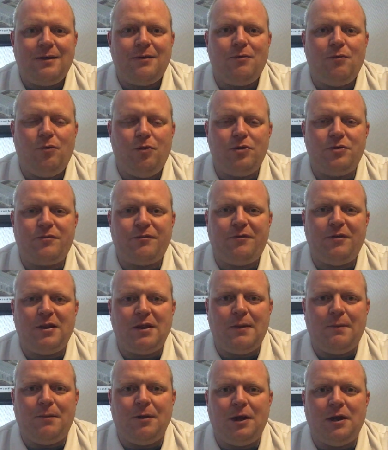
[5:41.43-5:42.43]
would fit
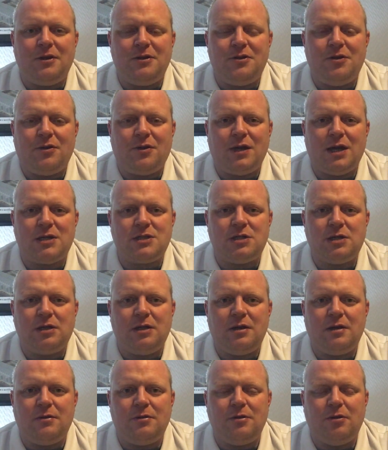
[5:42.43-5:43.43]
the bill at Newcastle,
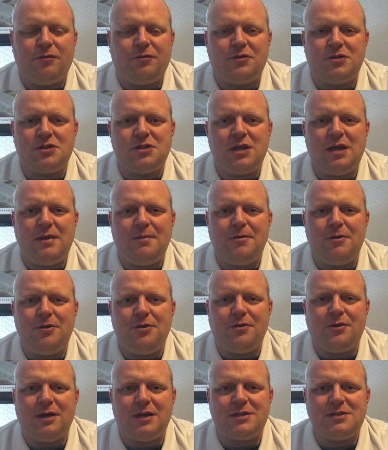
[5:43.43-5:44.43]
and you'd love to see him at
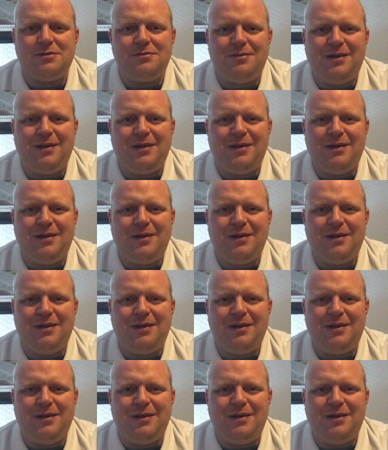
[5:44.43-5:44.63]
Newcastle.